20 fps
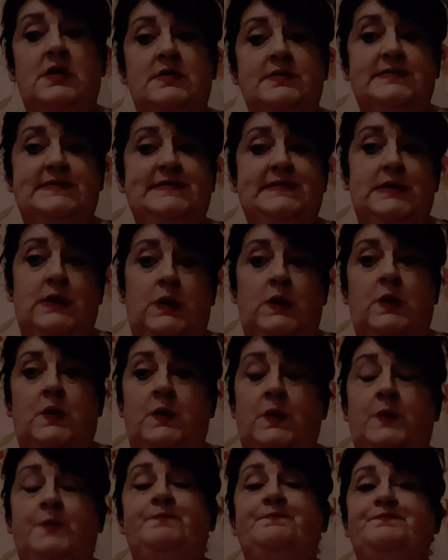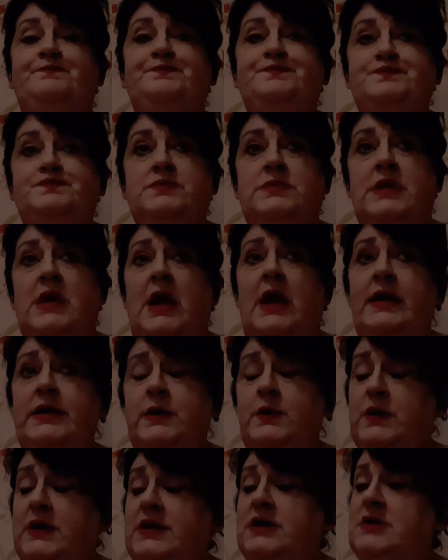So
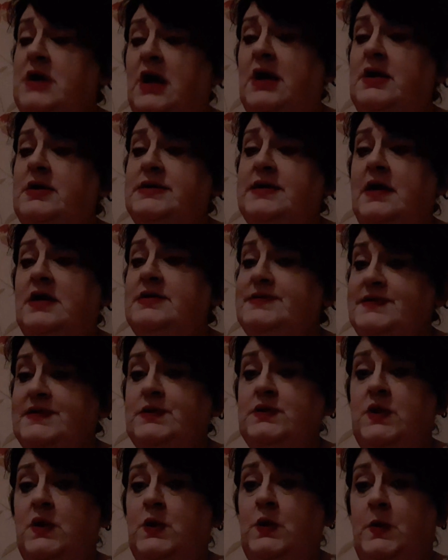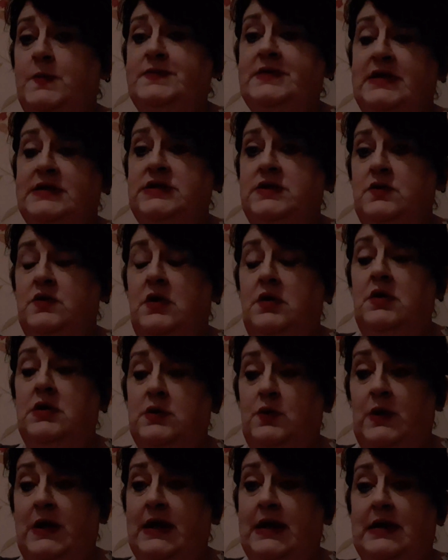anyway, I do hope that you're all
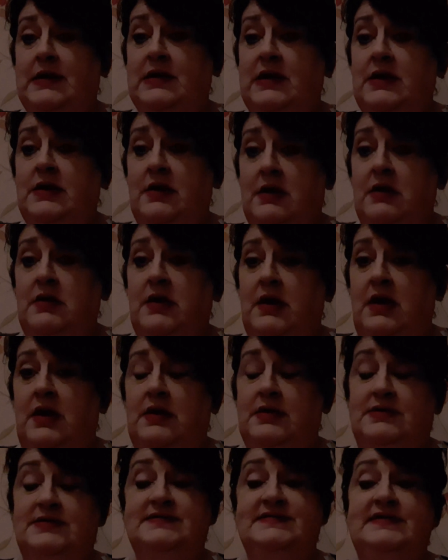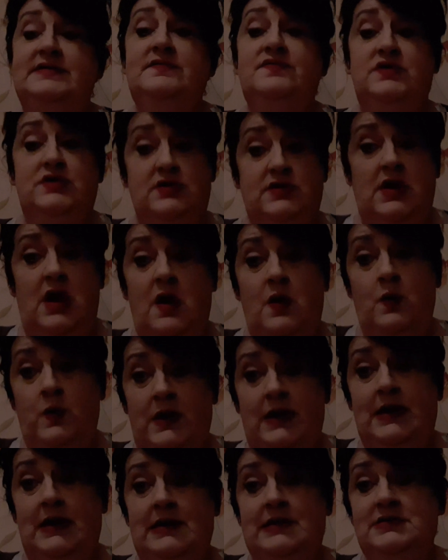well, and if you're not
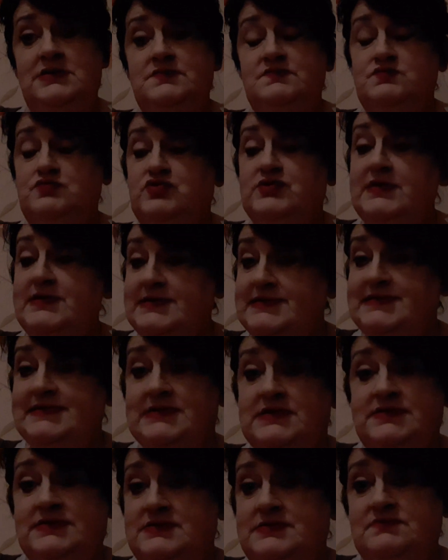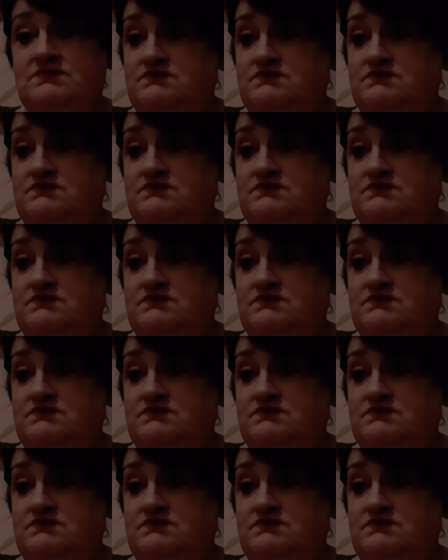well, just,